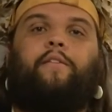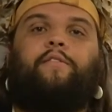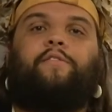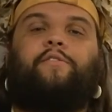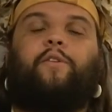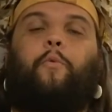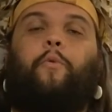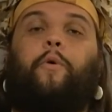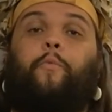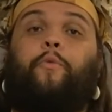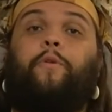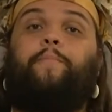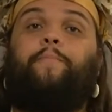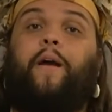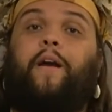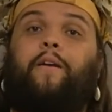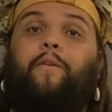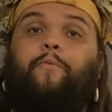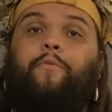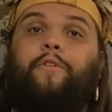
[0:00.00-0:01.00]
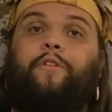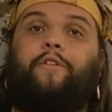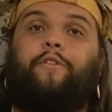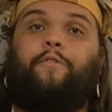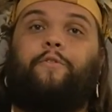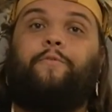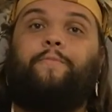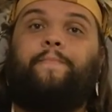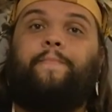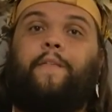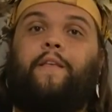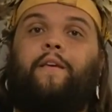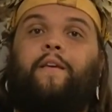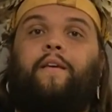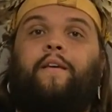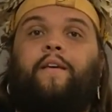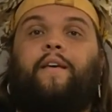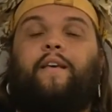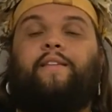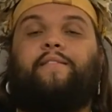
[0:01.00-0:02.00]
So what Woodpecker would do
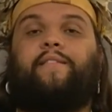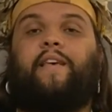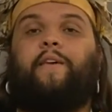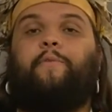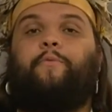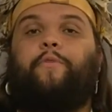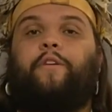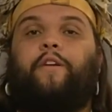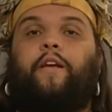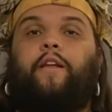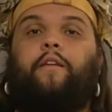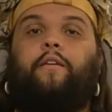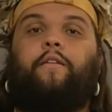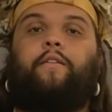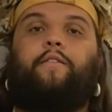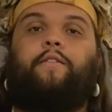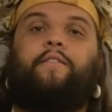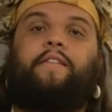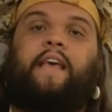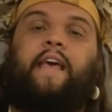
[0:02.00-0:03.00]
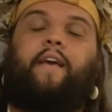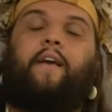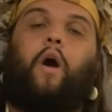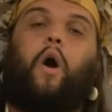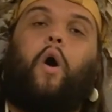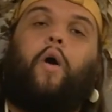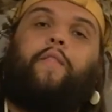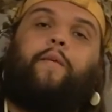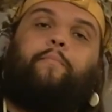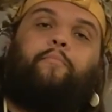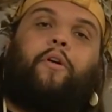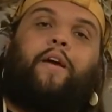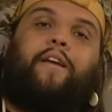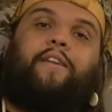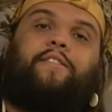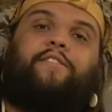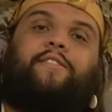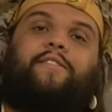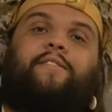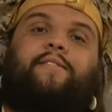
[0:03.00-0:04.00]
is he would take all the
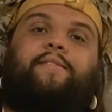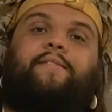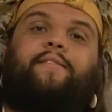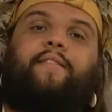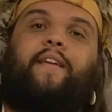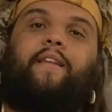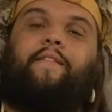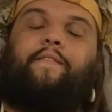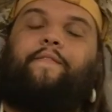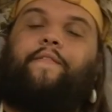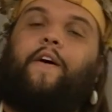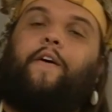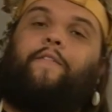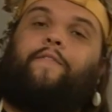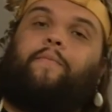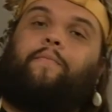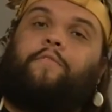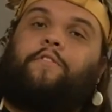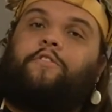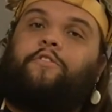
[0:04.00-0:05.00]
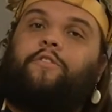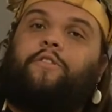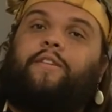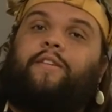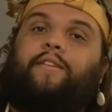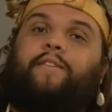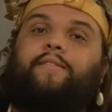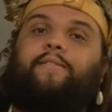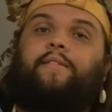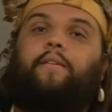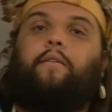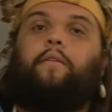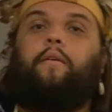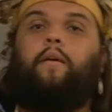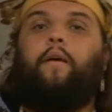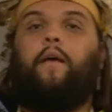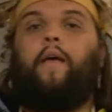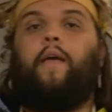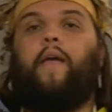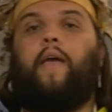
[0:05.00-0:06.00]
branches that had fell from the trees,
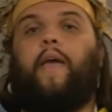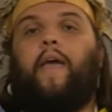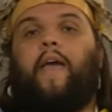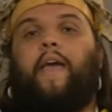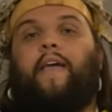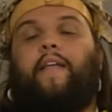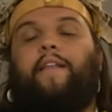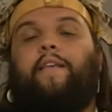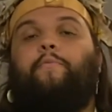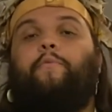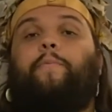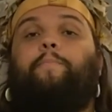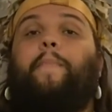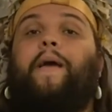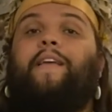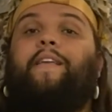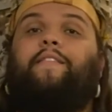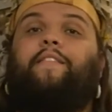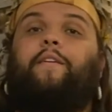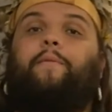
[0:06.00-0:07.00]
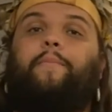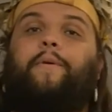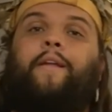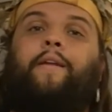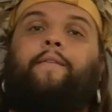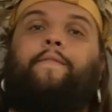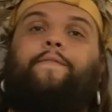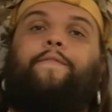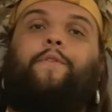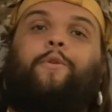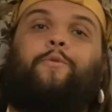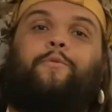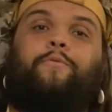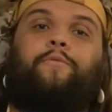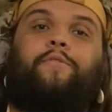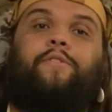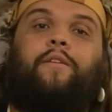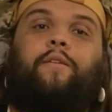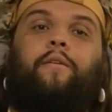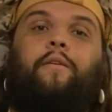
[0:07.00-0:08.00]
and he would make them into
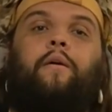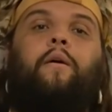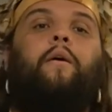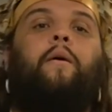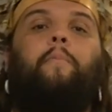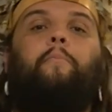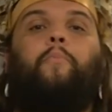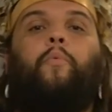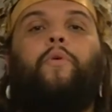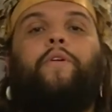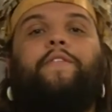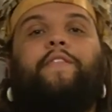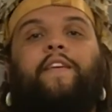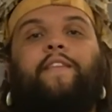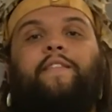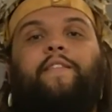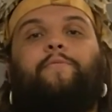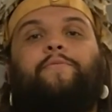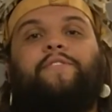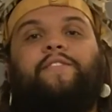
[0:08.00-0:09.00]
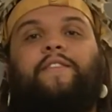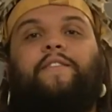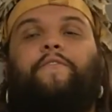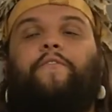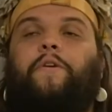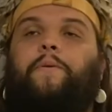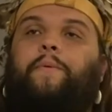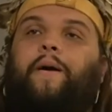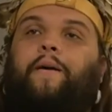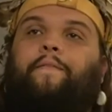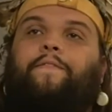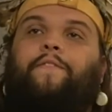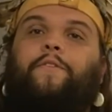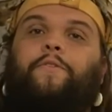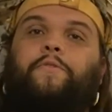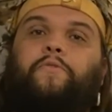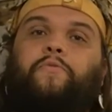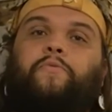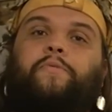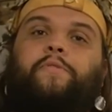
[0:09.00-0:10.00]
flutes. One thing that was different about
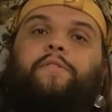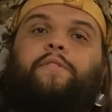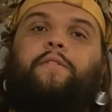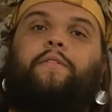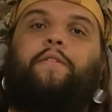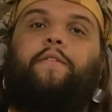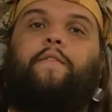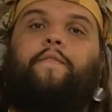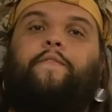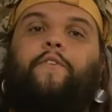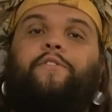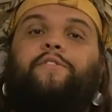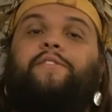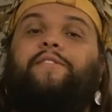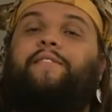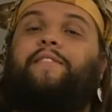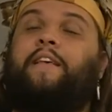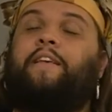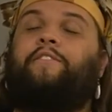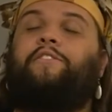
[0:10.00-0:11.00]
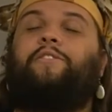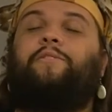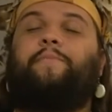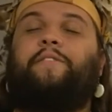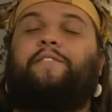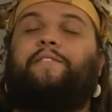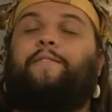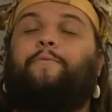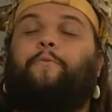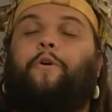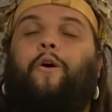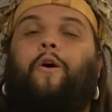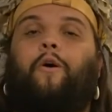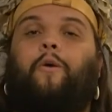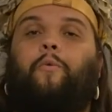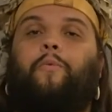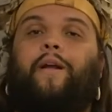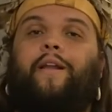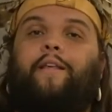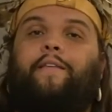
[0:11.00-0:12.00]
flutes versus the instruments that were
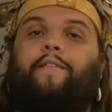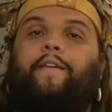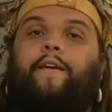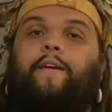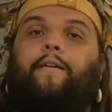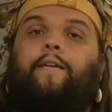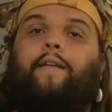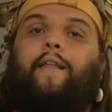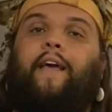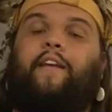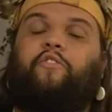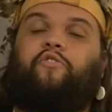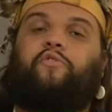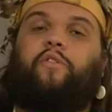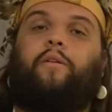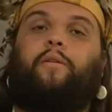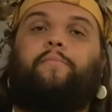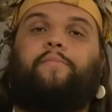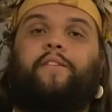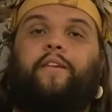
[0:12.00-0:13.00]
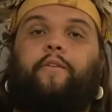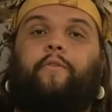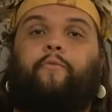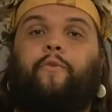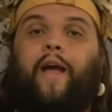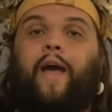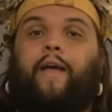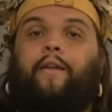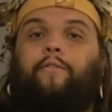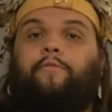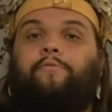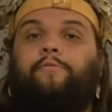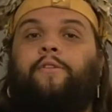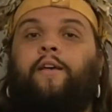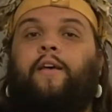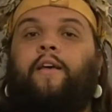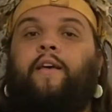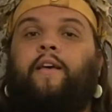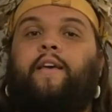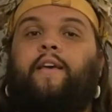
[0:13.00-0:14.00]
already there, like drums and rattles,
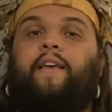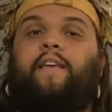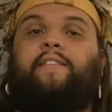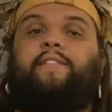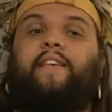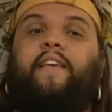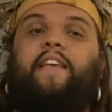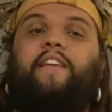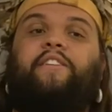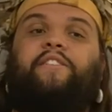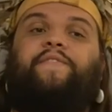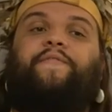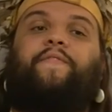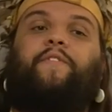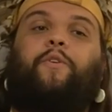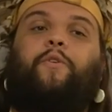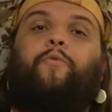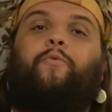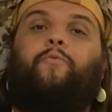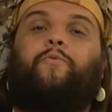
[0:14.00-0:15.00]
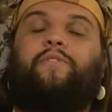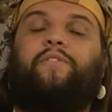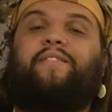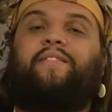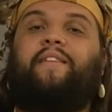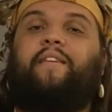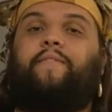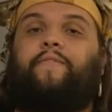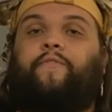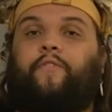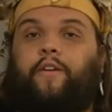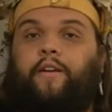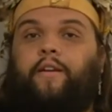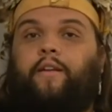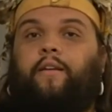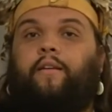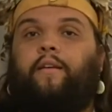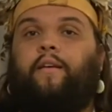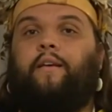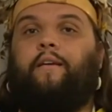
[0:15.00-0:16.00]
is each flute was different,
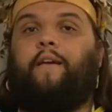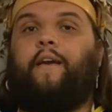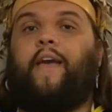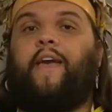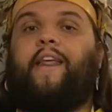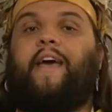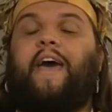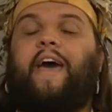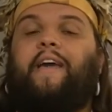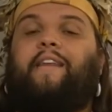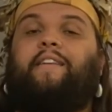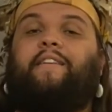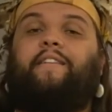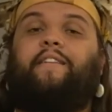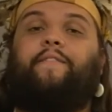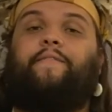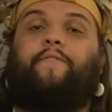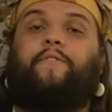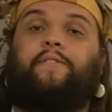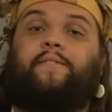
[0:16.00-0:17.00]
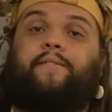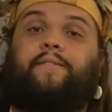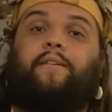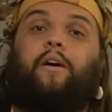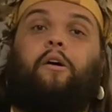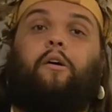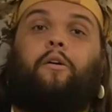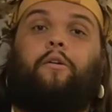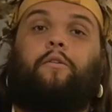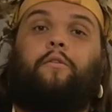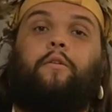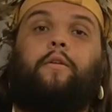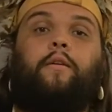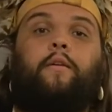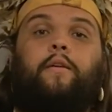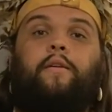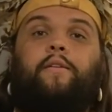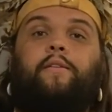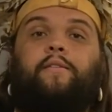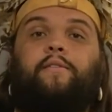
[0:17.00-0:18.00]
and it had a different song.
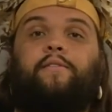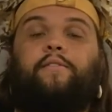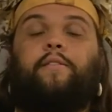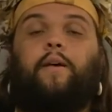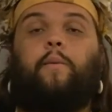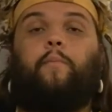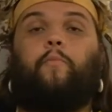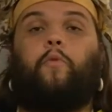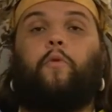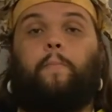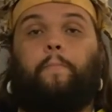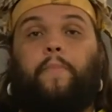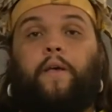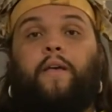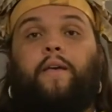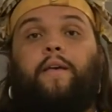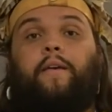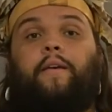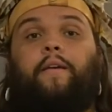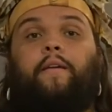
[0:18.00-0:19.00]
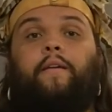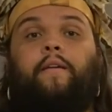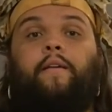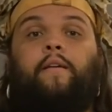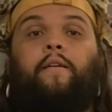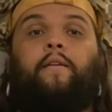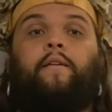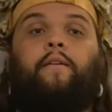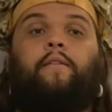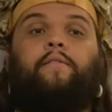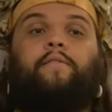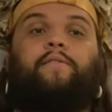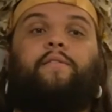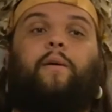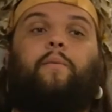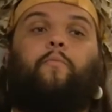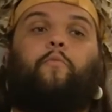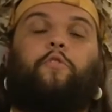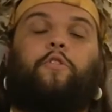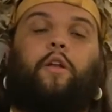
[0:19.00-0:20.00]
Some were big,
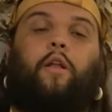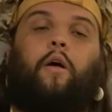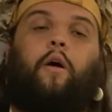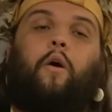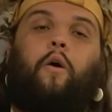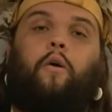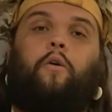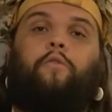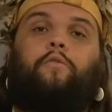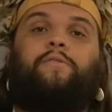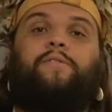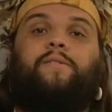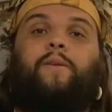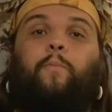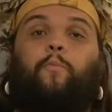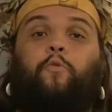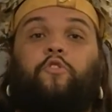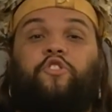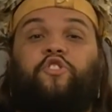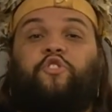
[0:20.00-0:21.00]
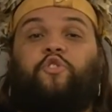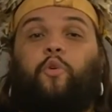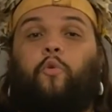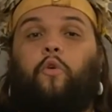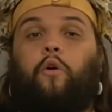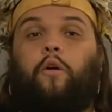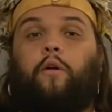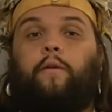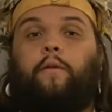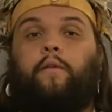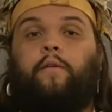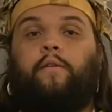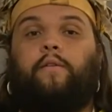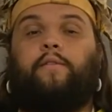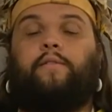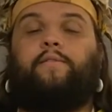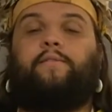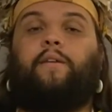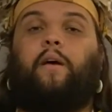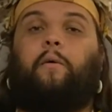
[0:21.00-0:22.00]
some were long, some were short,
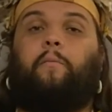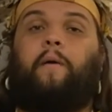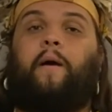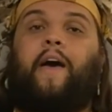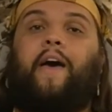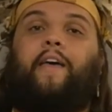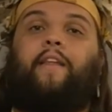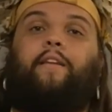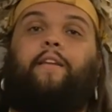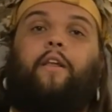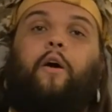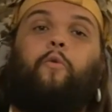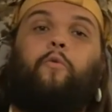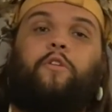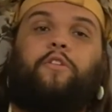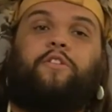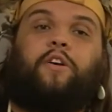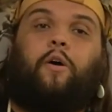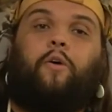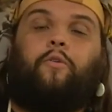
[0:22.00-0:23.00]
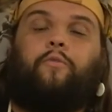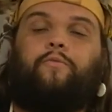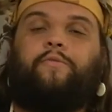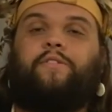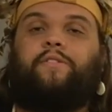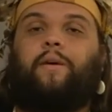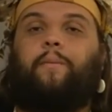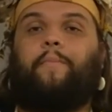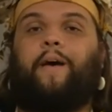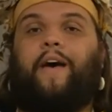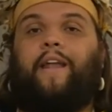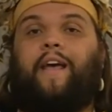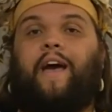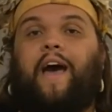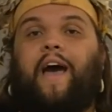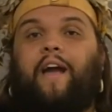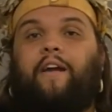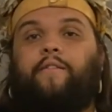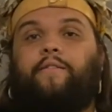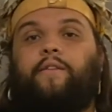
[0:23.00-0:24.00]
some had lower tones, some had
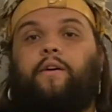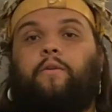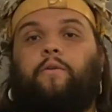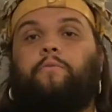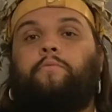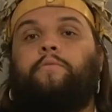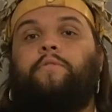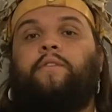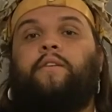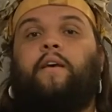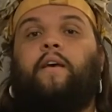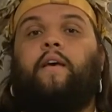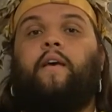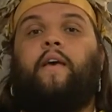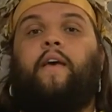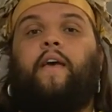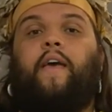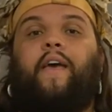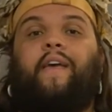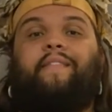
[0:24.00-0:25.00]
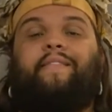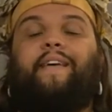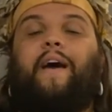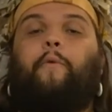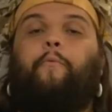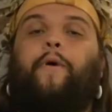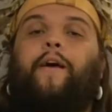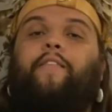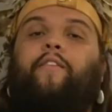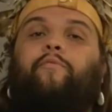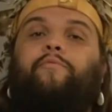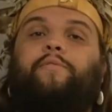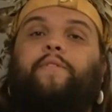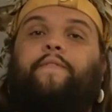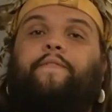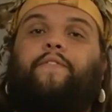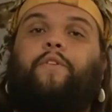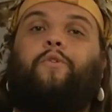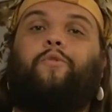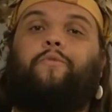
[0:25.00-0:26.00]
higher tones, and that way there was a
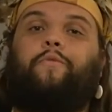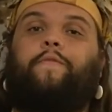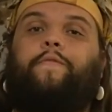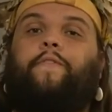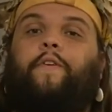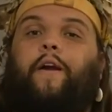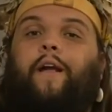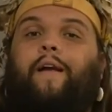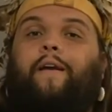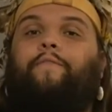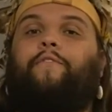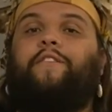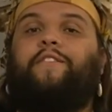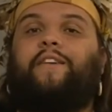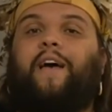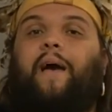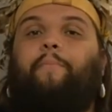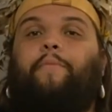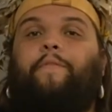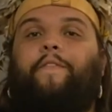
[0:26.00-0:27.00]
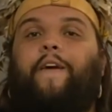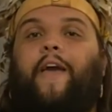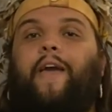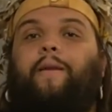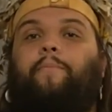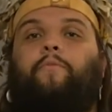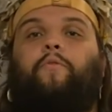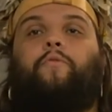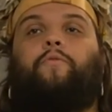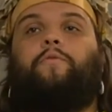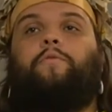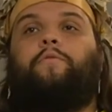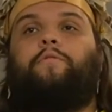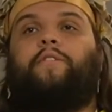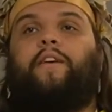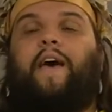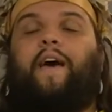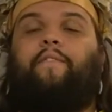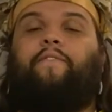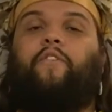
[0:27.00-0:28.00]
flute for every type of animal
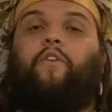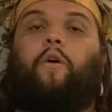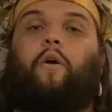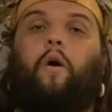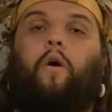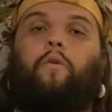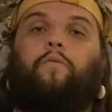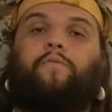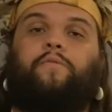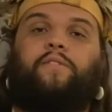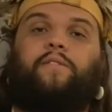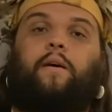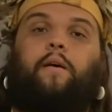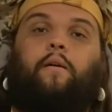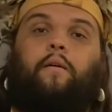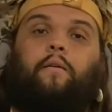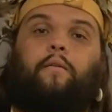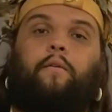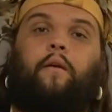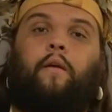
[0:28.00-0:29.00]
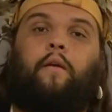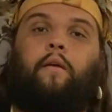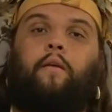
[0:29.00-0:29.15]
to have their own song.